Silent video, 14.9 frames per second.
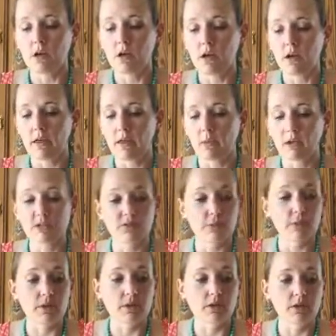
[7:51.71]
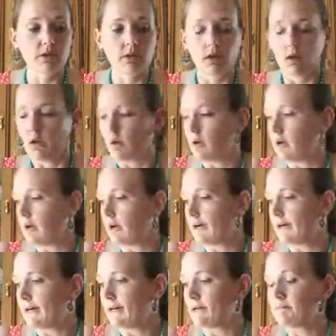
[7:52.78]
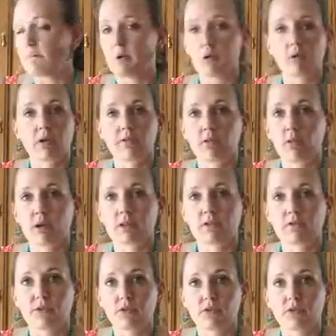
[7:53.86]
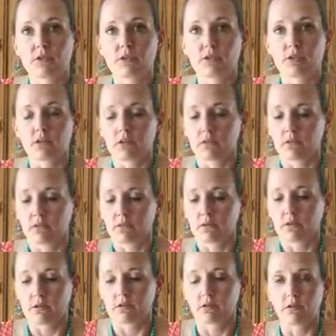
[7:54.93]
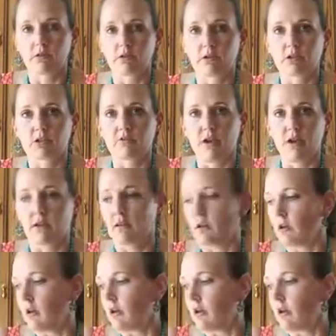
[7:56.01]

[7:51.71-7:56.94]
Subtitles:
That works for me, but whatever works for you is gonna be just fine.